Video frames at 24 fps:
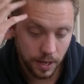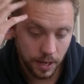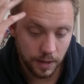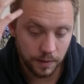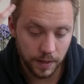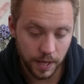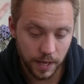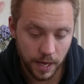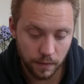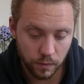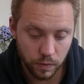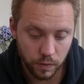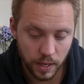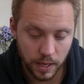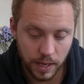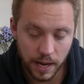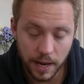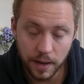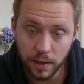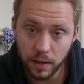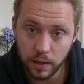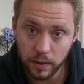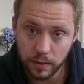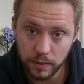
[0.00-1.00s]
and they have
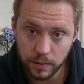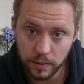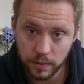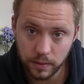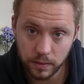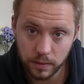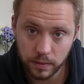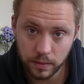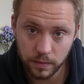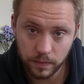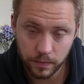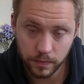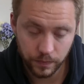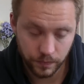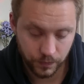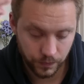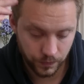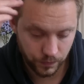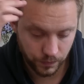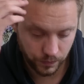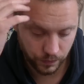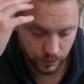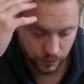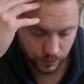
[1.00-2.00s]
Relentless.
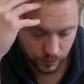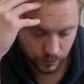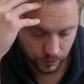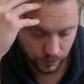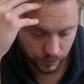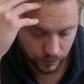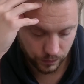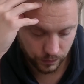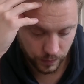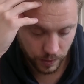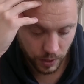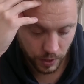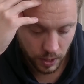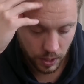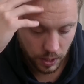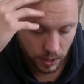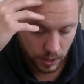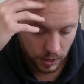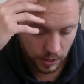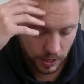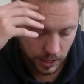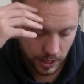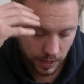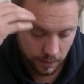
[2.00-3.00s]

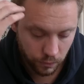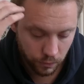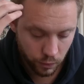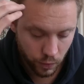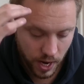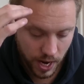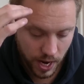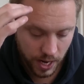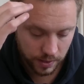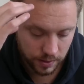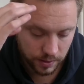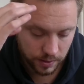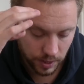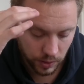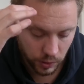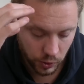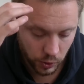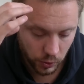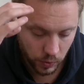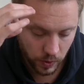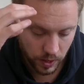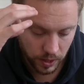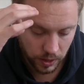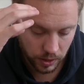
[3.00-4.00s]
They have rad
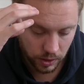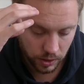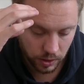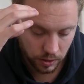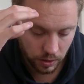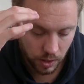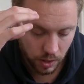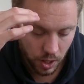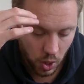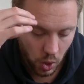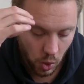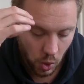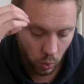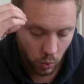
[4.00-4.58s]
saturation.